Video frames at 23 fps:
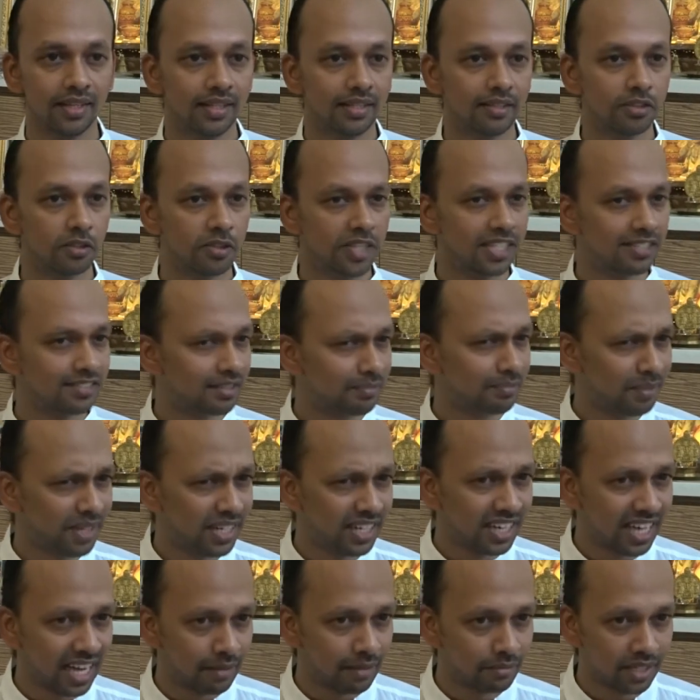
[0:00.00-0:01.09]
So does that
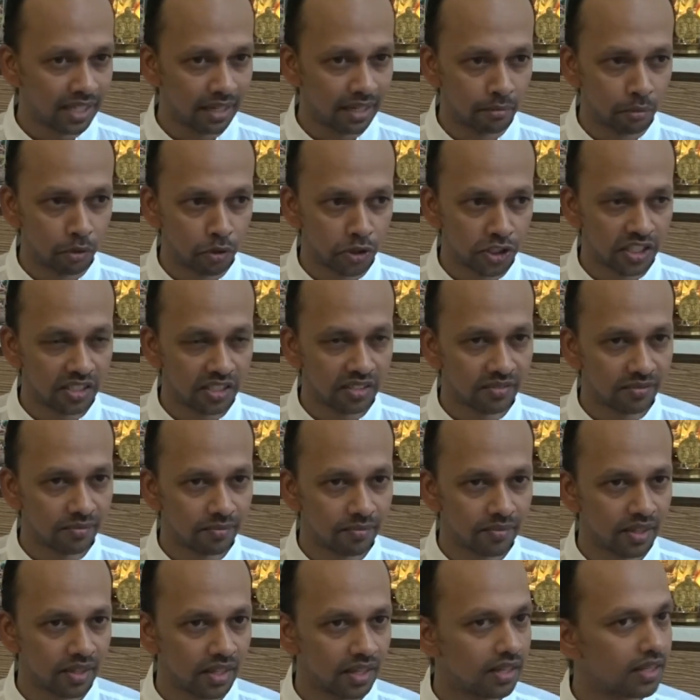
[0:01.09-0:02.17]
mean I am the emotion?
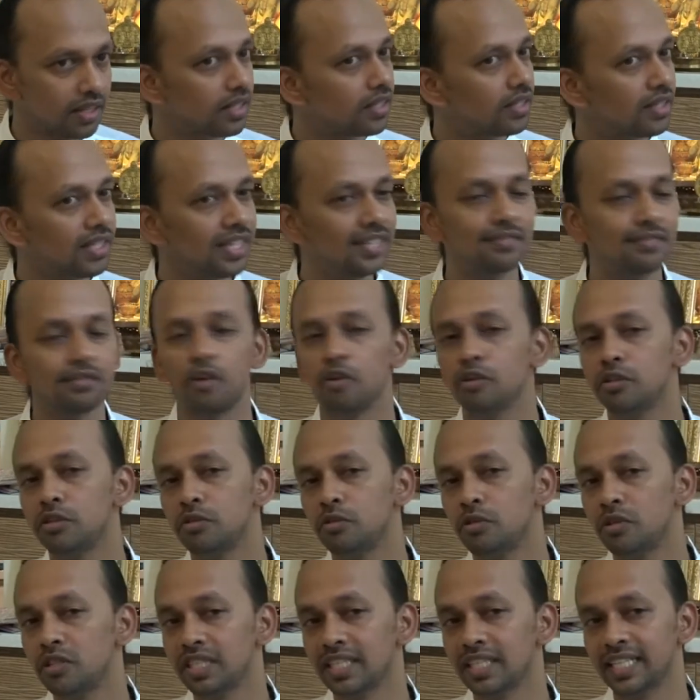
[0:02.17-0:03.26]
That is also
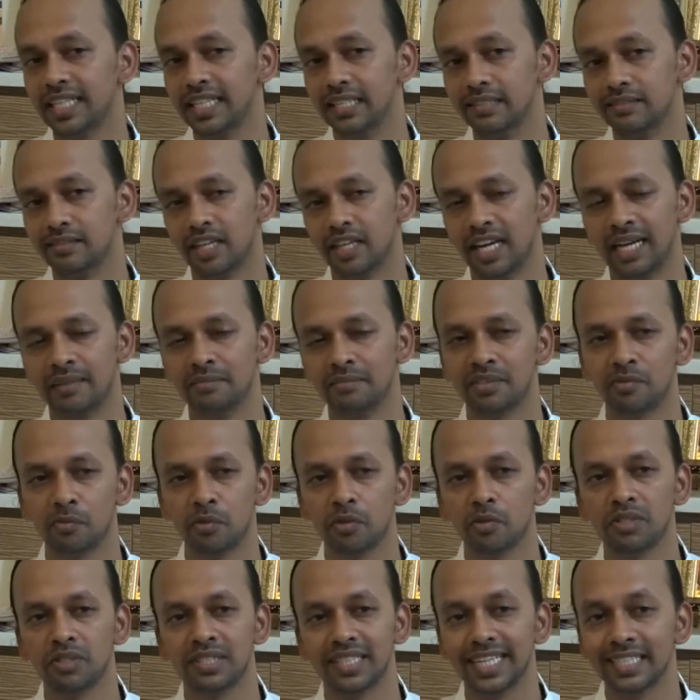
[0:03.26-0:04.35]
not the case. I am
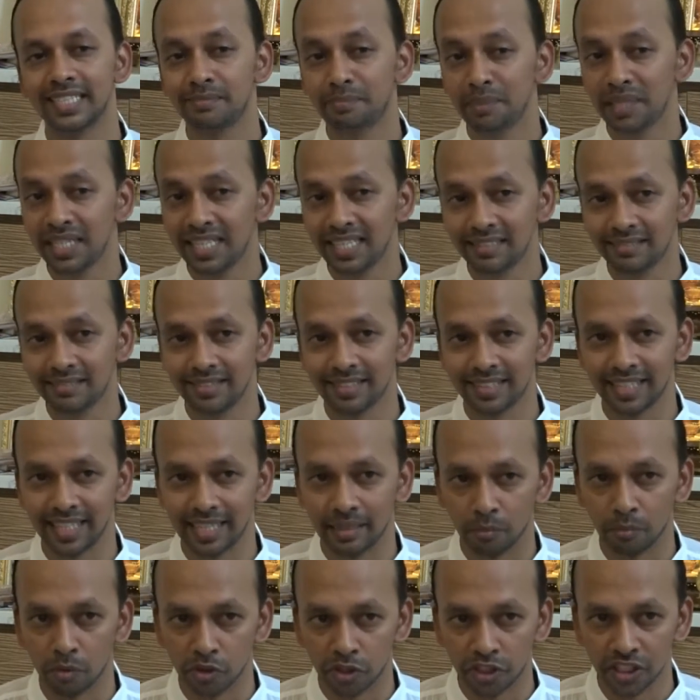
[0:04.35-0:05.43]
someone who is experiencing
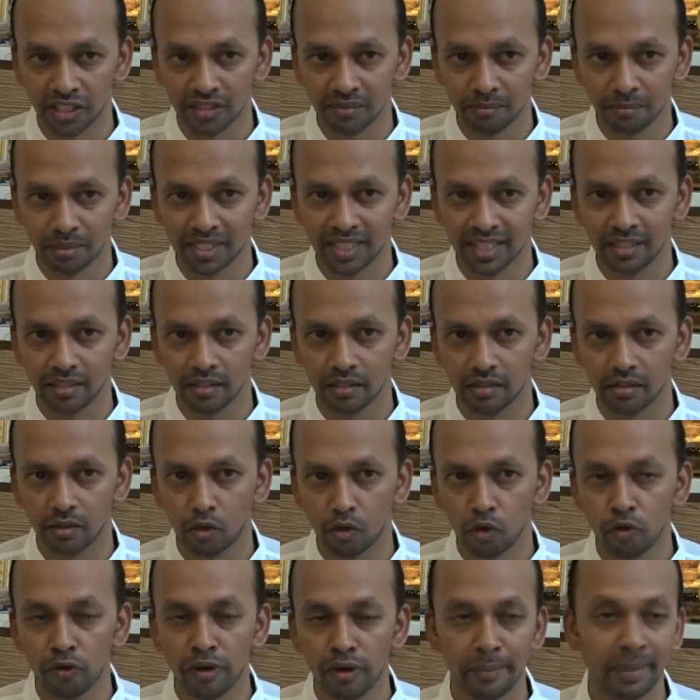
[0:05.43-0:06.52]
the emotion, but then
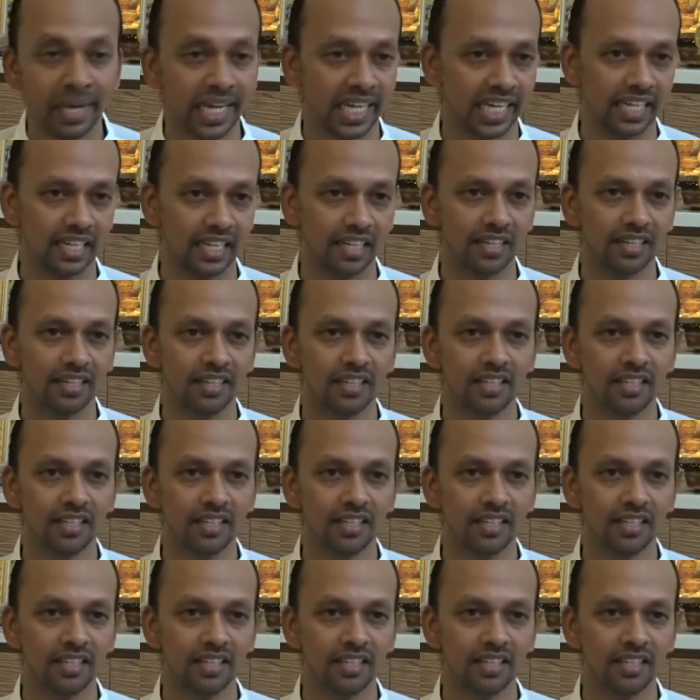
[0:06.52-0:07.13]
who am I?